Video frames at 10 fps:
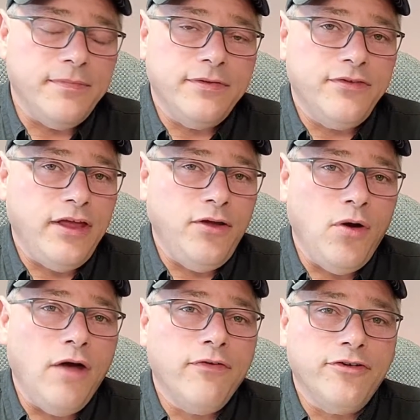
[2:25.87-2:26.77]
Say you
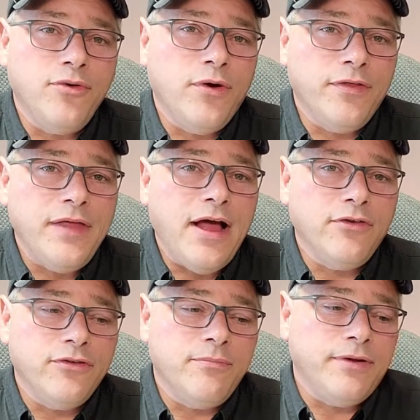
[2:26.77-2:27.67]
offer
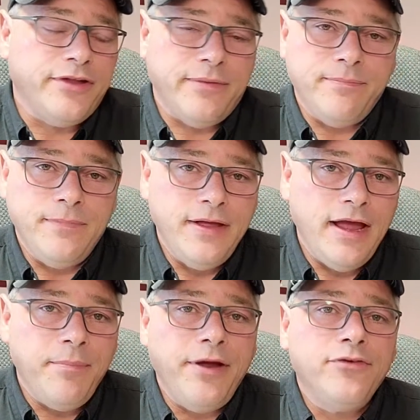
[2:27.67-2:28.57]
$200,000, but the
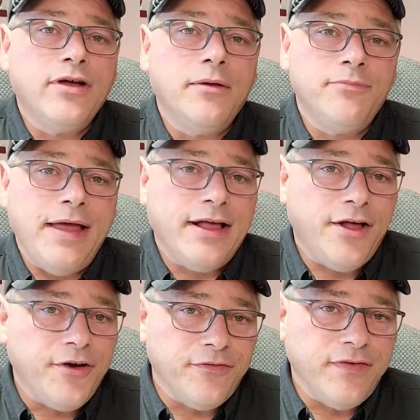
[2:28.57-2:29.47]
appraisal comes back
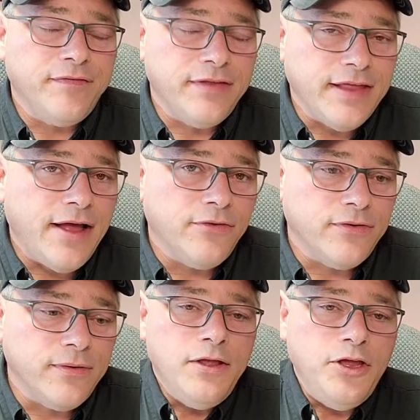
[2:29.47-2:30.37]

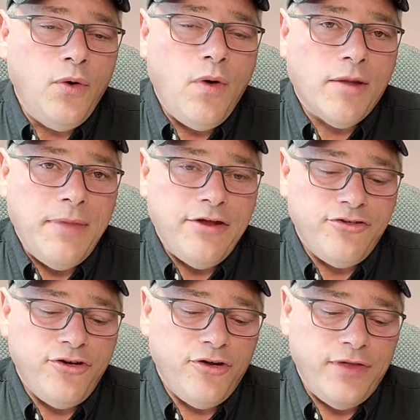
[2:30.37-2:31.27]
$150,000. You'll want to make
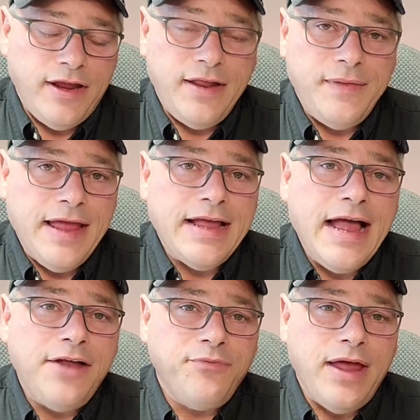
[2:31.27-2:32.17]
sure that in that
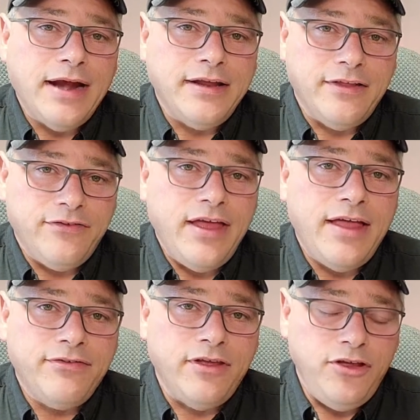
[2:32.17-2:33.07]
contract it
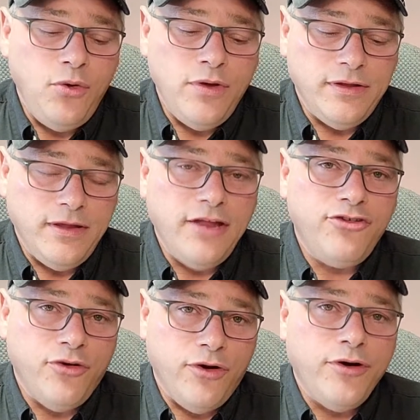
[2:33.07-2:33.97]
says that you can get
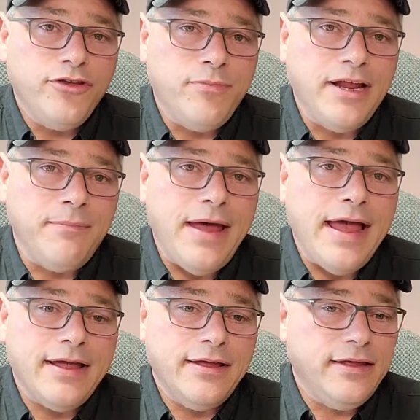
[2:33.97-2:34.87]
your earnest money
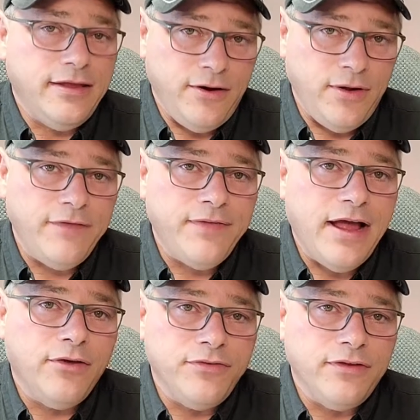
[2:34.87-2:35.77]
back, if the
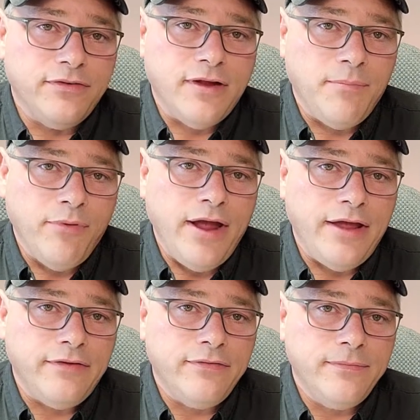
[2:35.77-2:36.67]
house doesn't
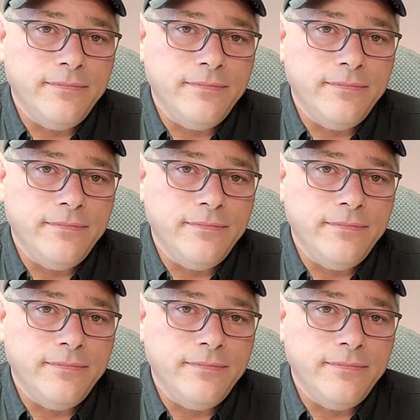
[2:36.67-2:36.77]
appraise.